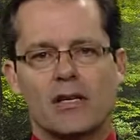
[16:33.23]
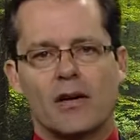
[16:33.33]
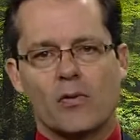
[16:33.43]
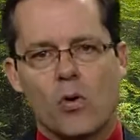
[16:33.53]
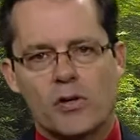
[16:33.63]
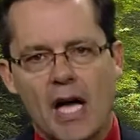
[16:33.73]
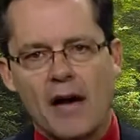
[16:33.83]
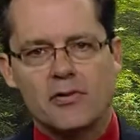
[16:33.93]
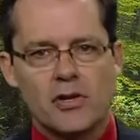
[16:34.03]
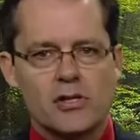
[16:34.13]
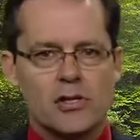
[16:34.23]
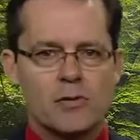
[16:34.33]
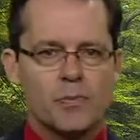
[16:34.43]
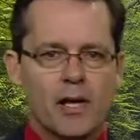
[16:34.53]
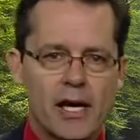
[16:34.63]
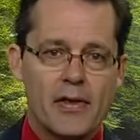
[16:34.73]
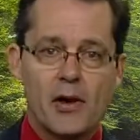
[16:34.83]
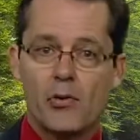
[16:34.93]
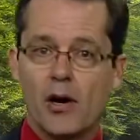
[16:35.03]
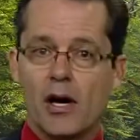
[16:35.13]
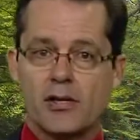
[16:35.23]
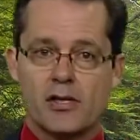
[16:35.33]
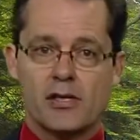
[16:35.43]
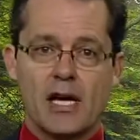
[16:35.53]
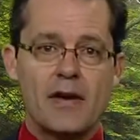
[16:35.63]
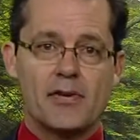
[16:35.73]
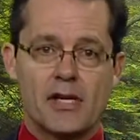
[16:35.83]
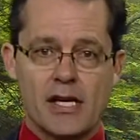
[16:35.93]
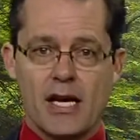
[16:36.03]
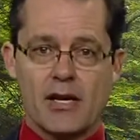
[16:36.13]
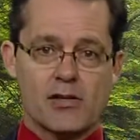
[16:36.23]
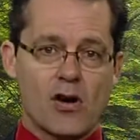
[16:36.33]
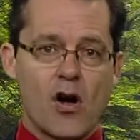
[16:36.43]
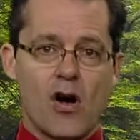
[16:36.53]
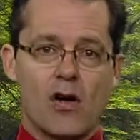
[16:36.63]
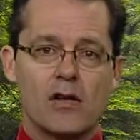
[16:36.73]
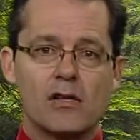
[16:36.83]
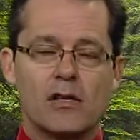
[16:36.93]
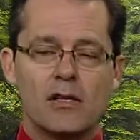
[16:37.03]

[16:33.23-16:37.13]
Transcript: Of course, after this display, they rushed David to King Saul.